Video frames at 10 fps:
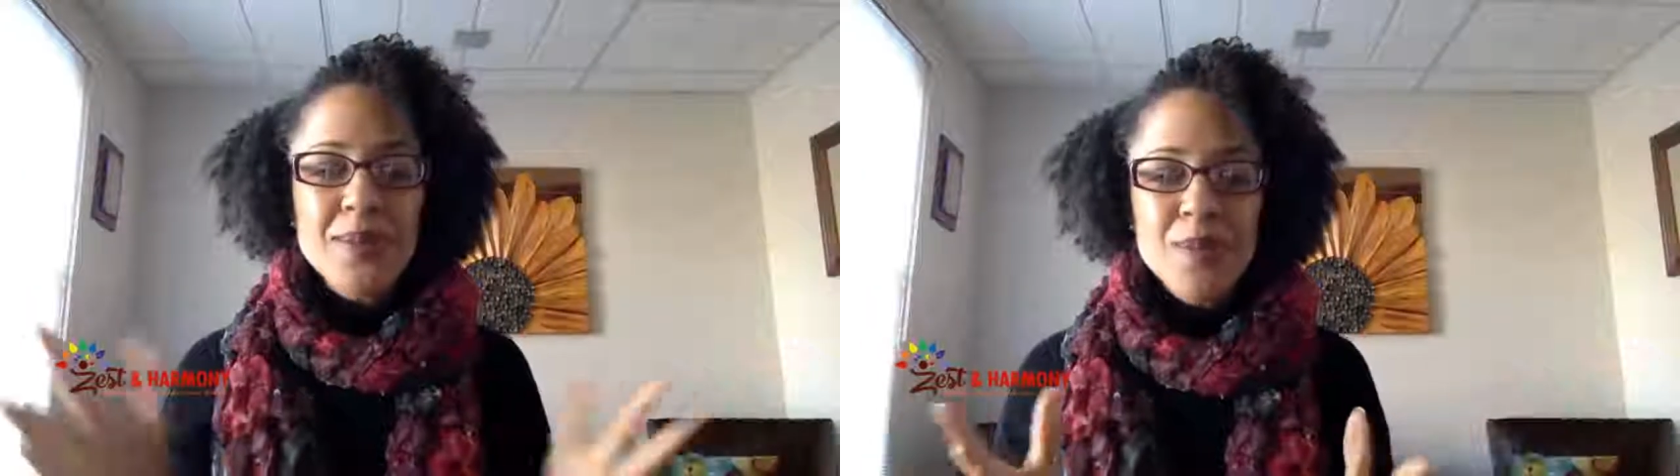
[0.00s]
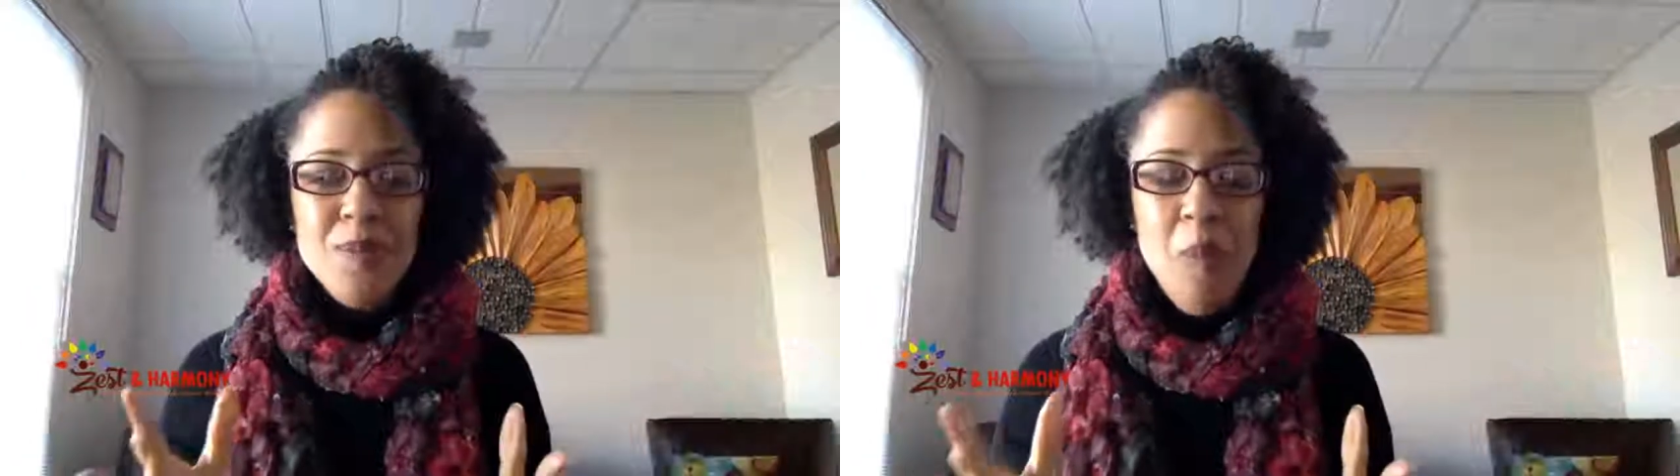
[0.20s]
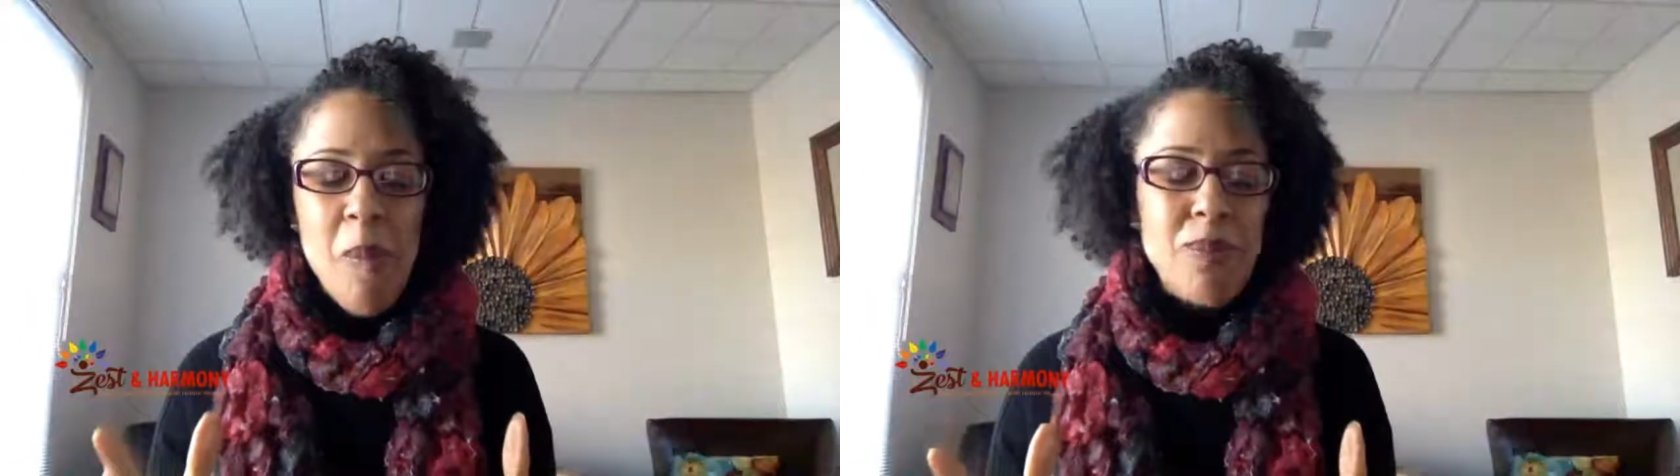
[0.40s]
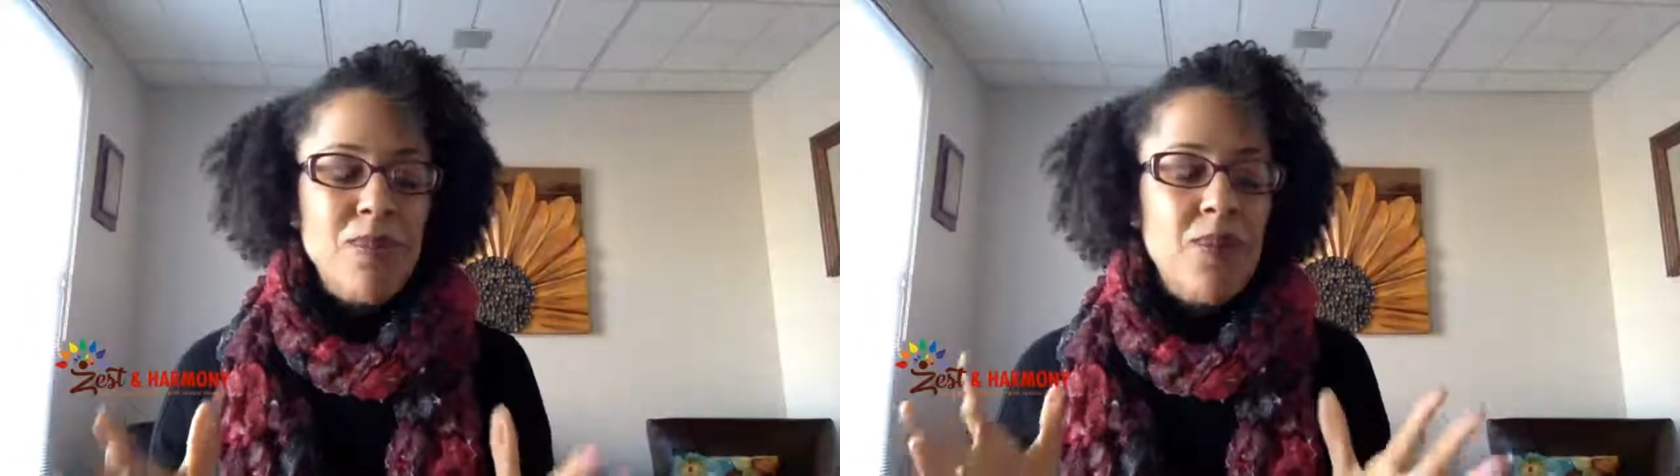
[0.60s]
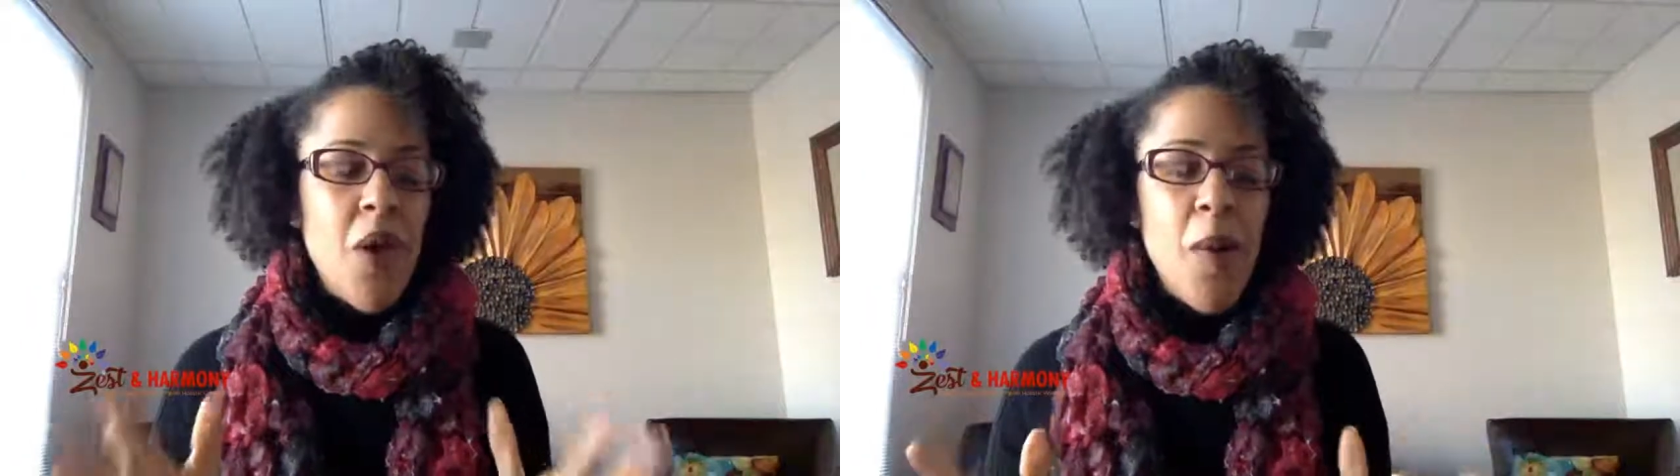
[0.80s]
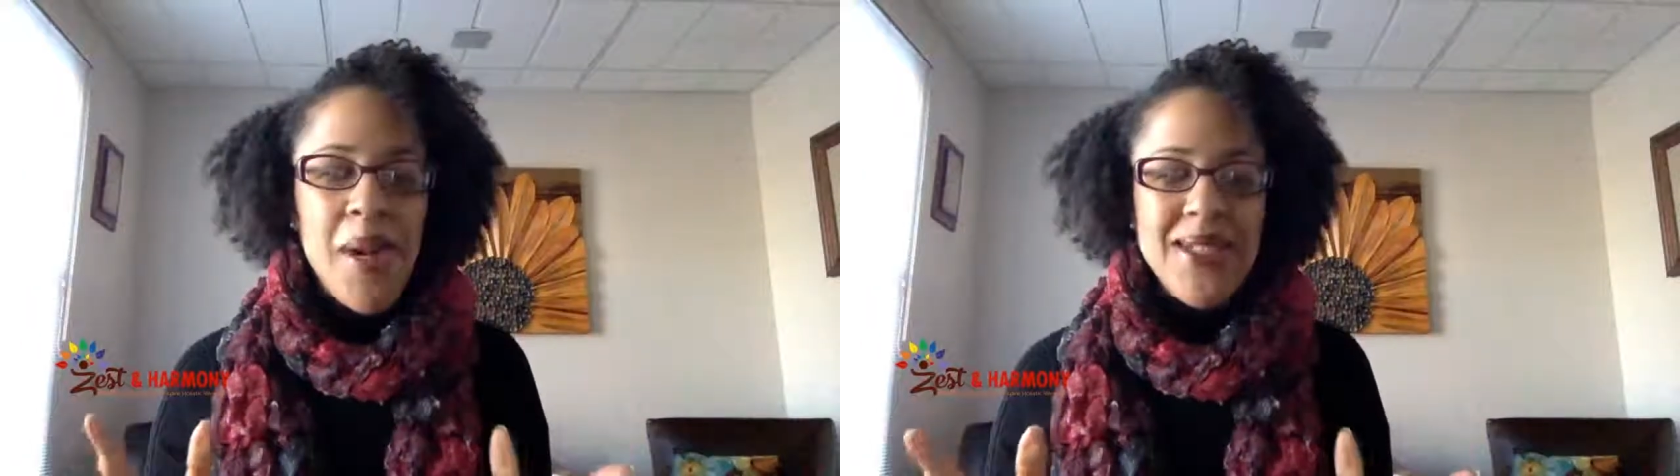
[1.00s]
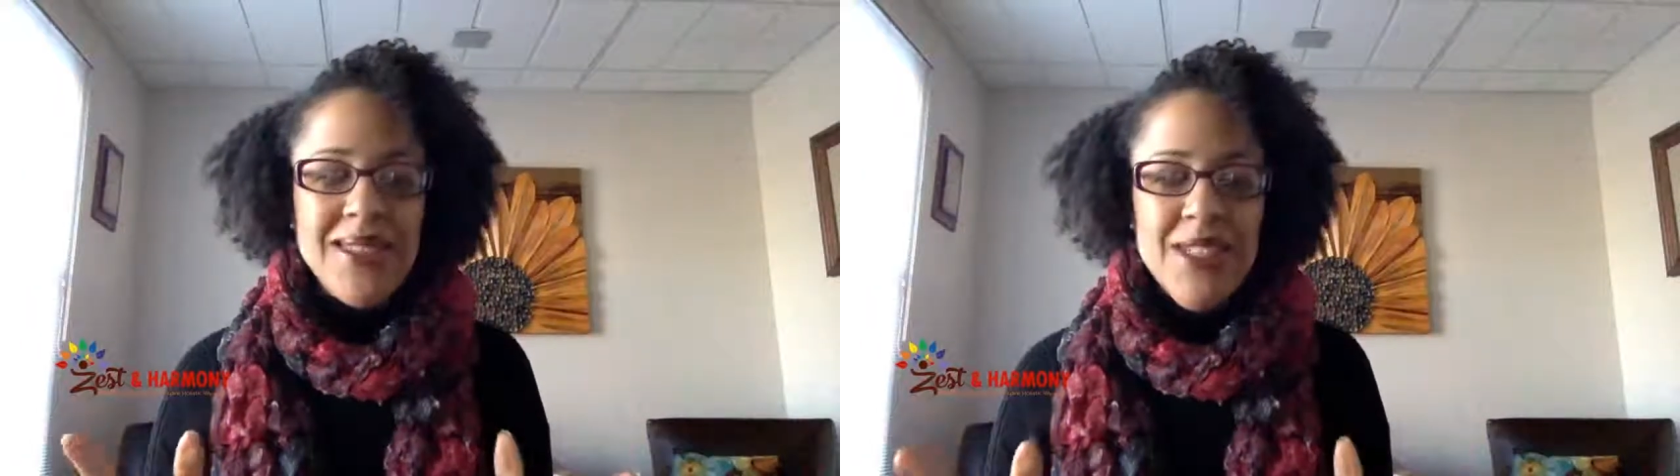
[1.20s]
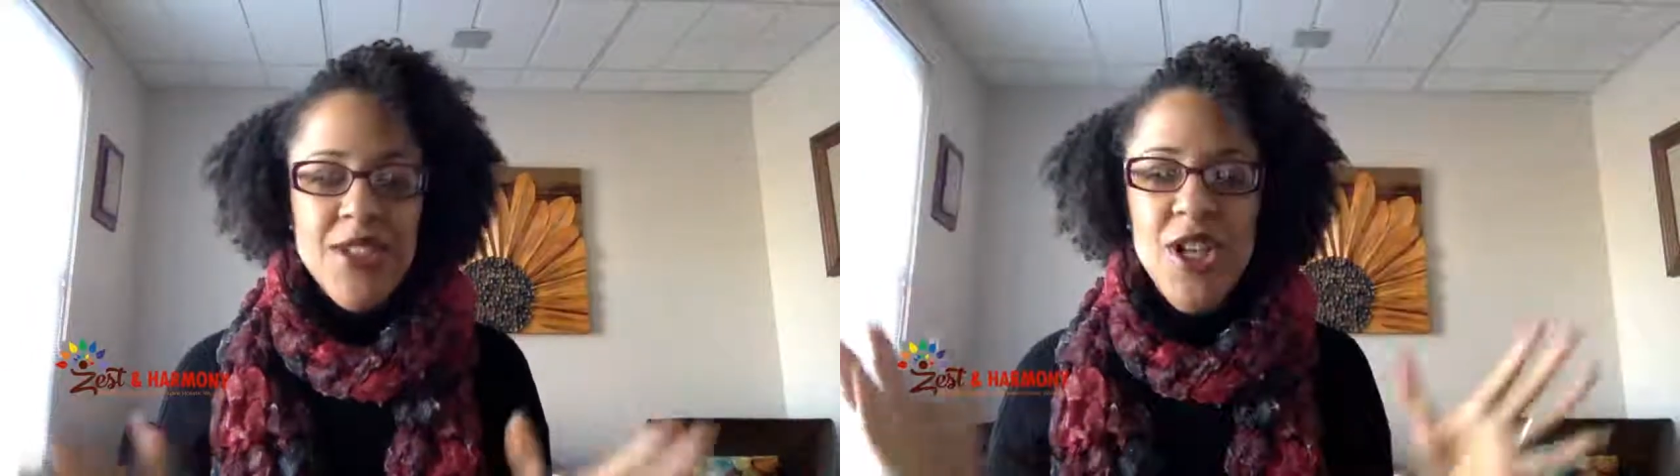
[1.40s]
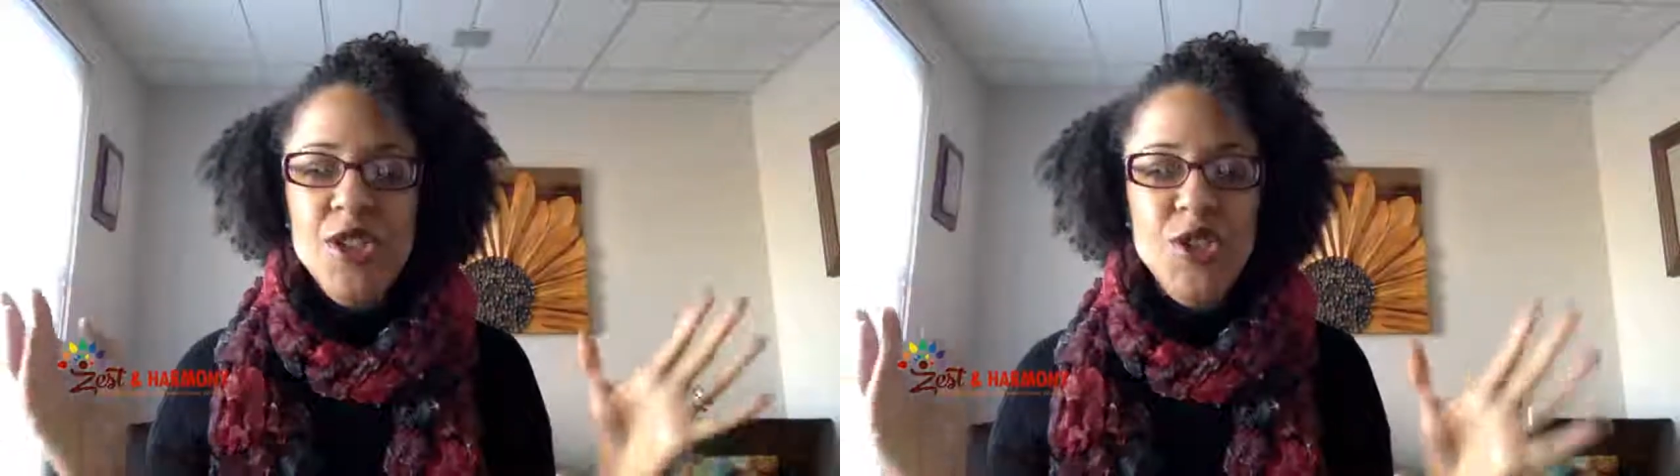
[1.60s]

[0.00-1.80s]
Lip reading: Oh my goodness.